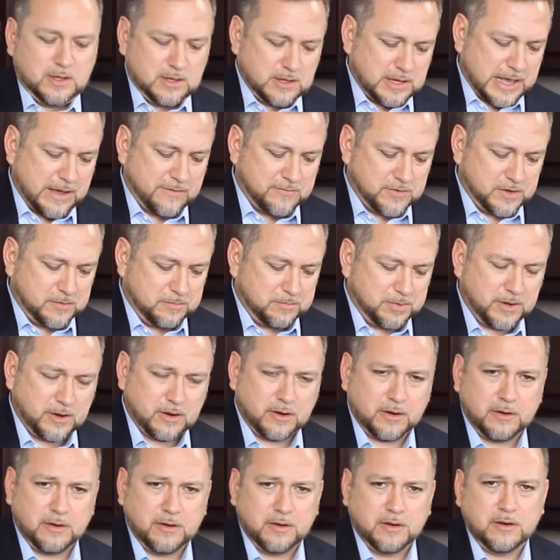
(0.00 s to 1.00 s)
having a
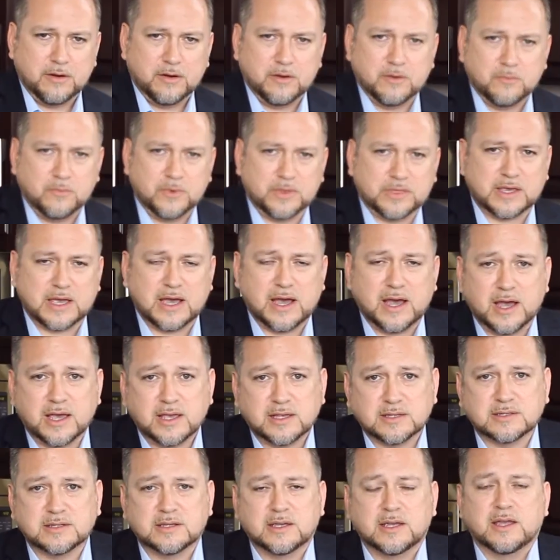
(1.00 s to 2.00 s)
beer with
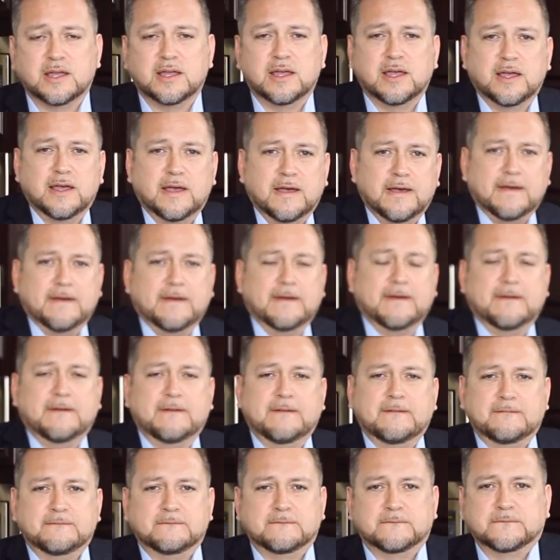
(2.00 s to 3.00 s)
guys.
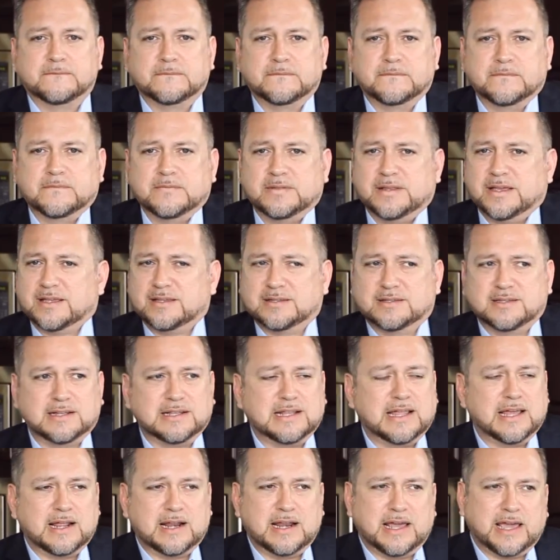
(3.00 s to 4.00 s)
Like I said
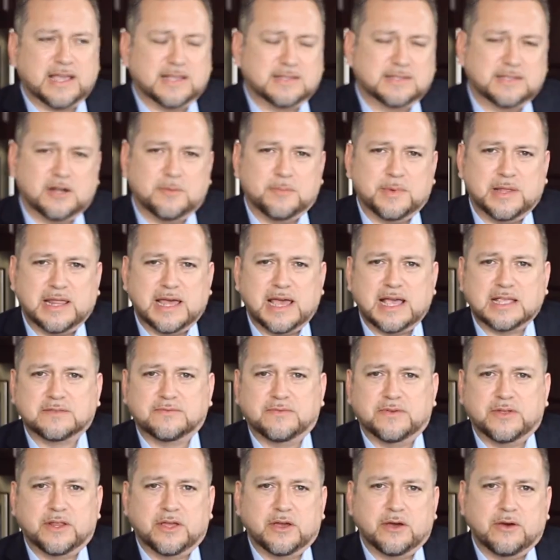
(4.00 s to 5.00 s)
on my last
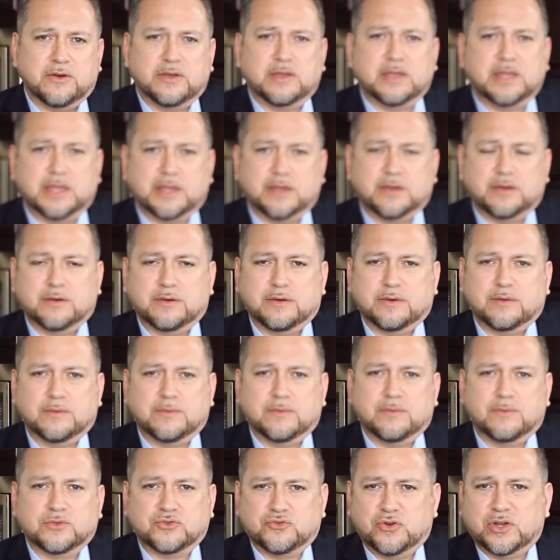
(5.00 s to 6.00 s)
video,
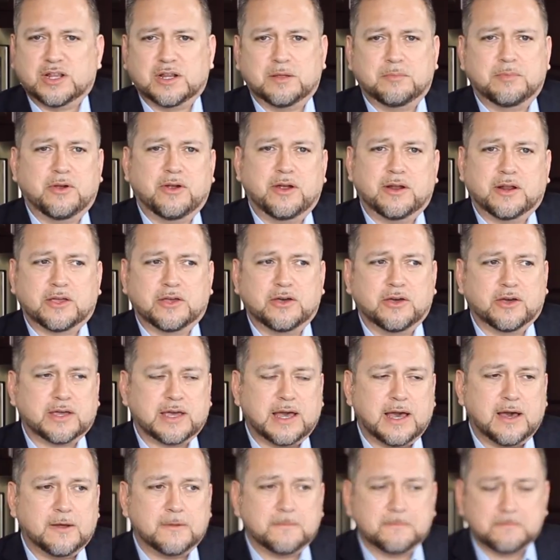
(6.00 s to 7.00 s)
drinking a beer at a
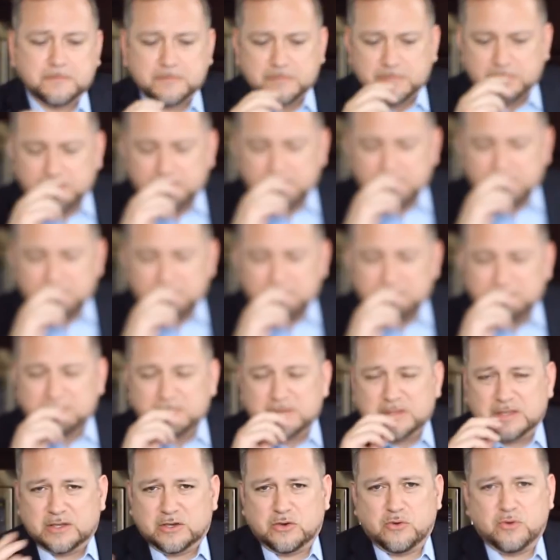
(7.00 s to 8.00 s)
cookout,
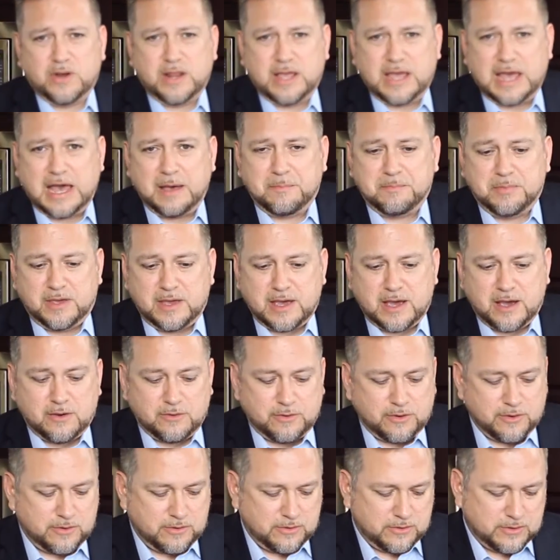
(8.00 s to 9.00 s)
going to happy
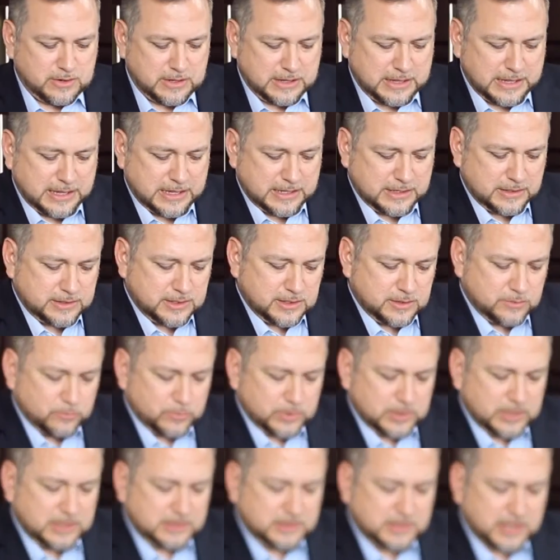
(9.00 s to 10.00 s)
hour, and then
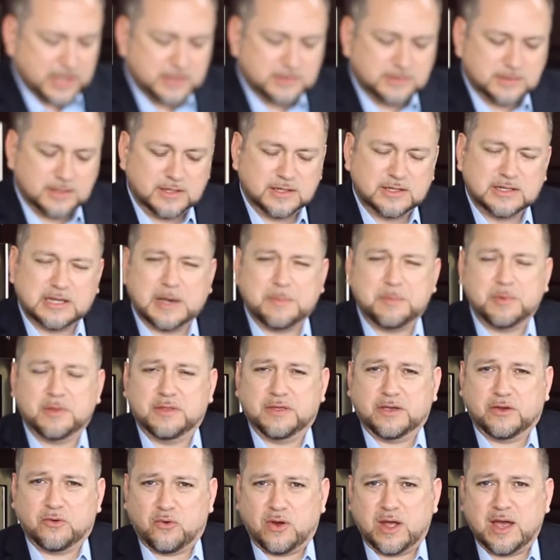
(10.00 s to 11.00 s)
really tasting a couple of
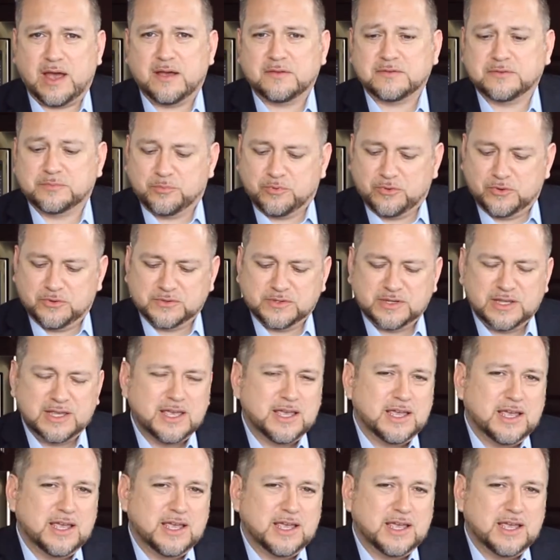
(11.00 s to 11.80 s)
the craft brews.